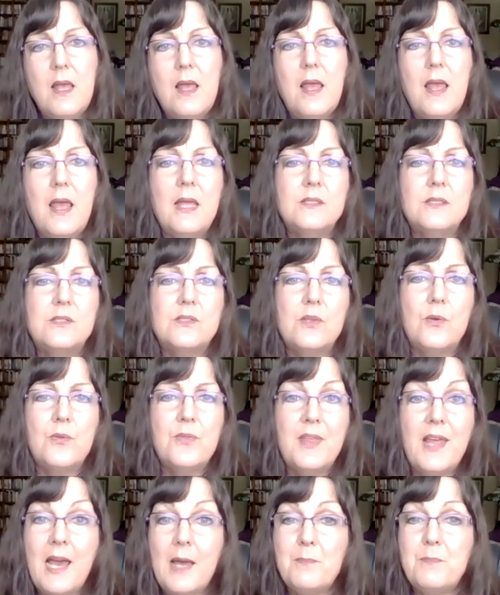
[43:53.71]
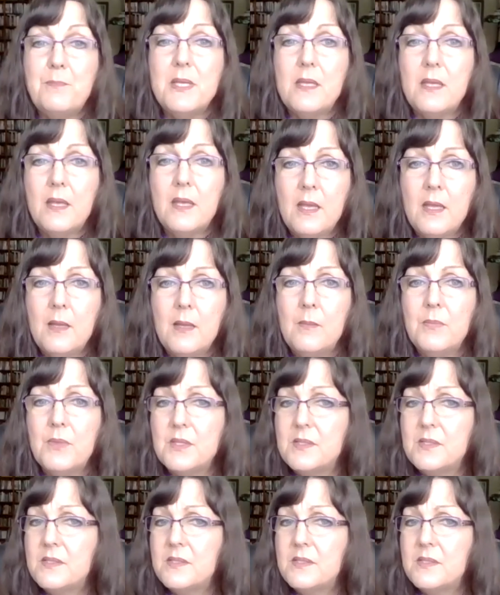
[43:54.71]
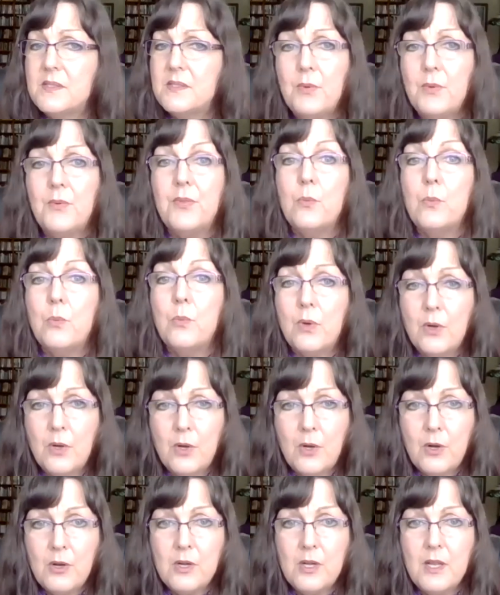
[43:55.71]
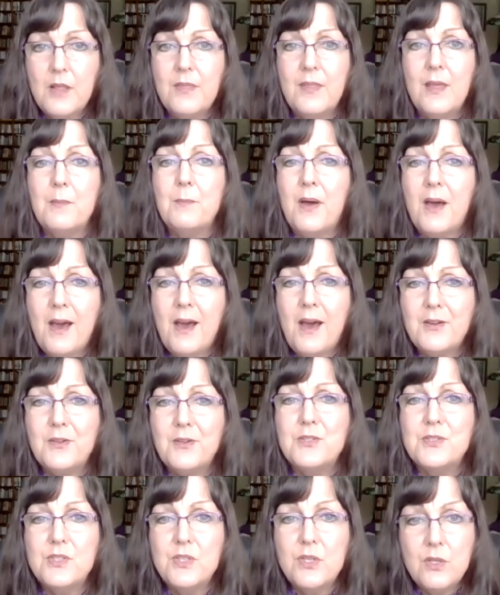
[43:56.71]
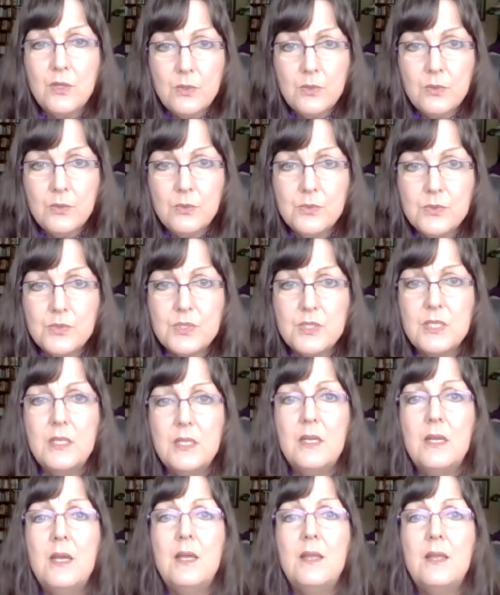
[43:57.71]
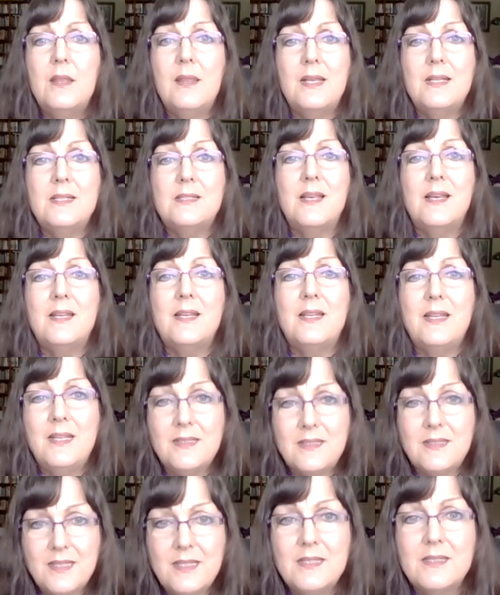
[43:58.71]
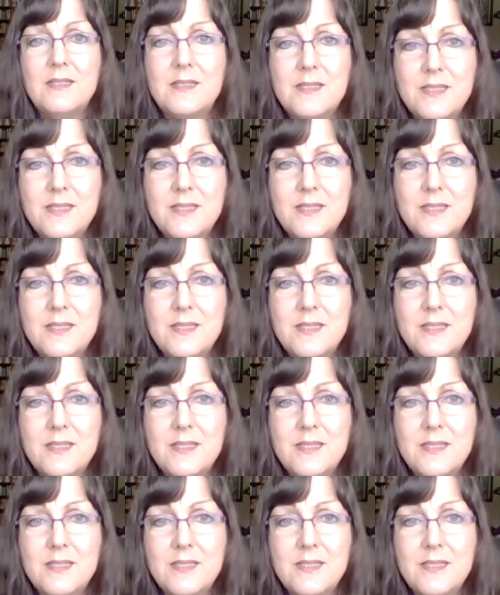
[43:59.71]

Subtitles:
And so that became the symbol, the word that potters used. They said it is